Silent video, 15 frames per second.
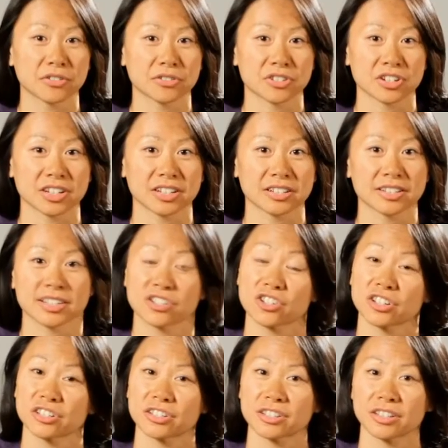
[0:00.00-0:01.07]
energy,
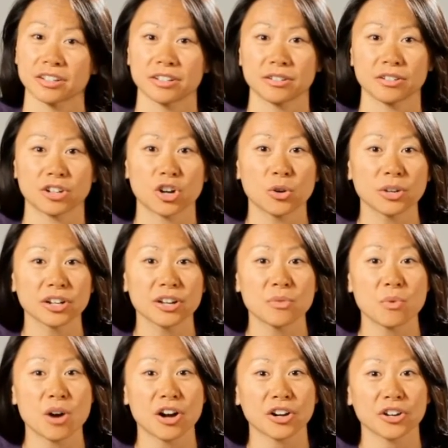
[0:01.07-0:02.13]
such as the
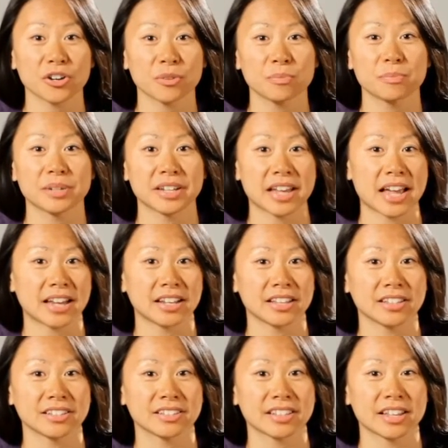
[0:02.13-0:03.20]
coconut water,
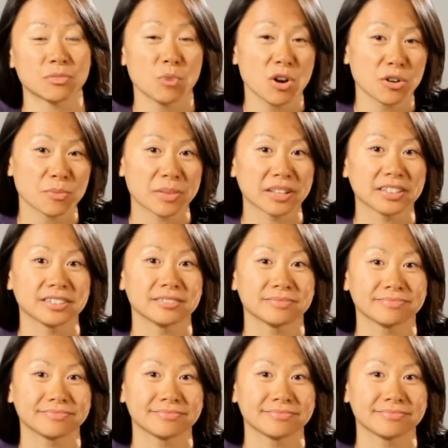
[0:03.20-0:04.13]
bananas, and watermelon.